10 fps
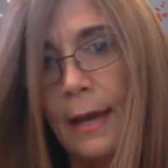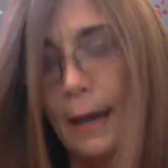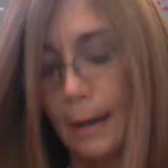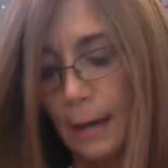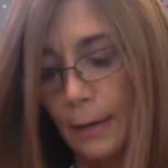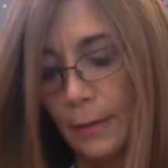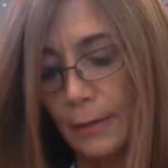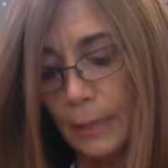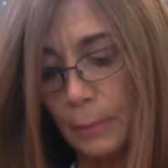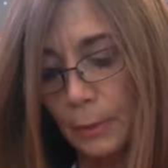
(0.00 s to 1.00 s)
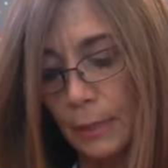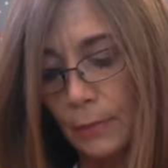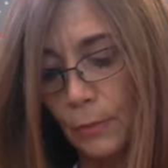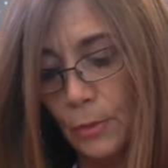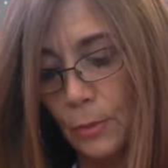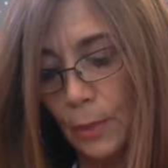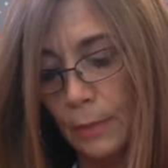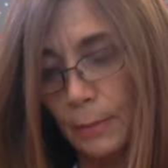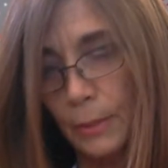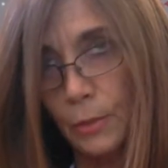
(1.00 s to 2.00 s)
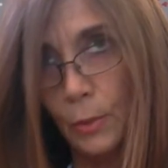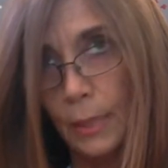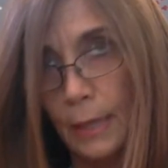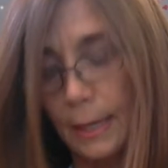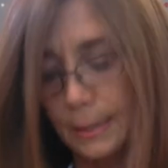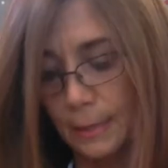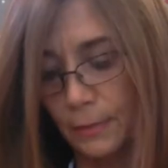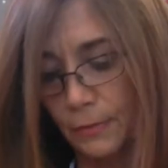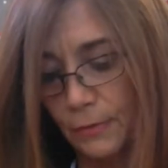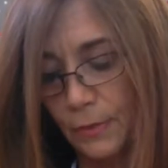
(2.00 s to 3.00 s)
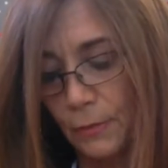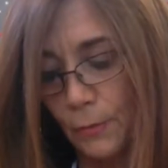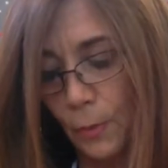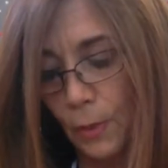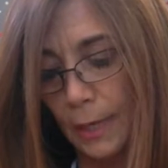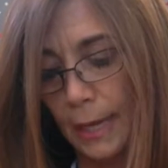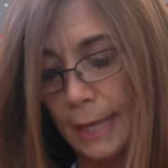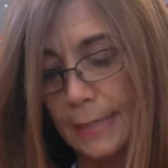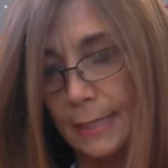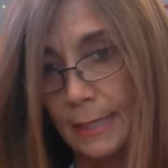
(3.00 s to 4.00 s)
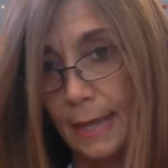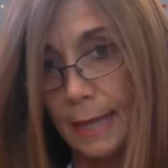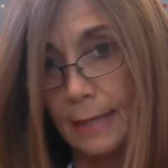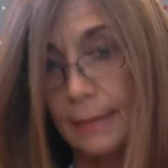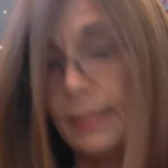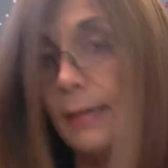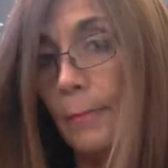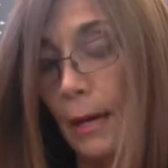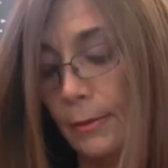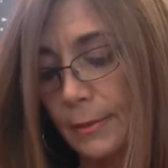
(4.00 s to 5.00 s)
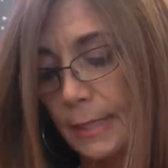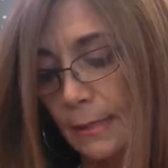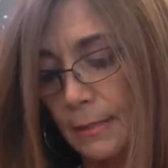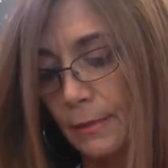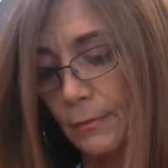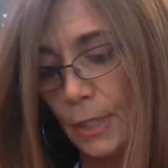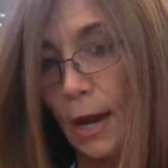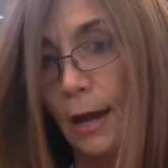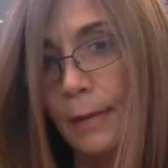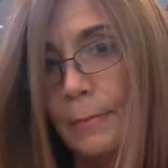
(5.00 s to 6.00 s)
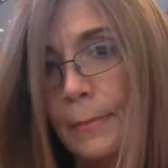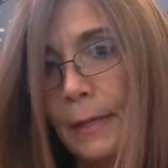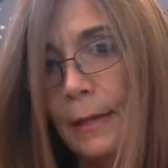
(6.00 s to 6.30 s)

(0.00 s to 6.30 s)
uh, that they believe was written between 1854 and 1880. Think about the test of time.